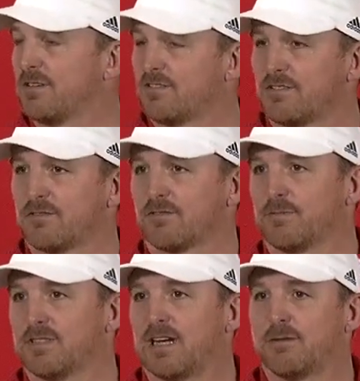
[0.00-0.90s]
It's just there's
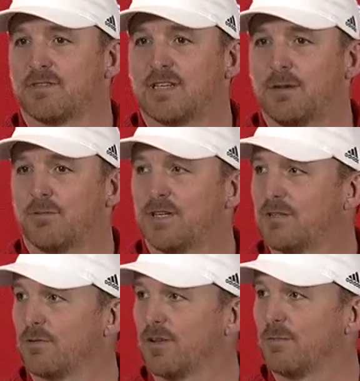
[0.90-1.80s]
going to be times in the game we
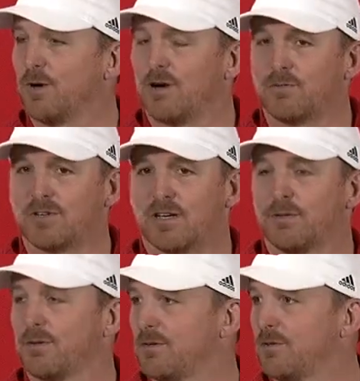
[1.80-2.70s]
need to run the ball and we got to be
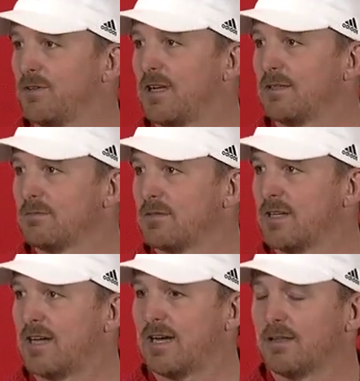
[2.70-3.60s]
able to do that
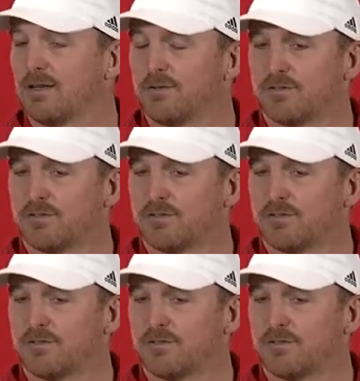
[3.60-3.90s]
at a high level.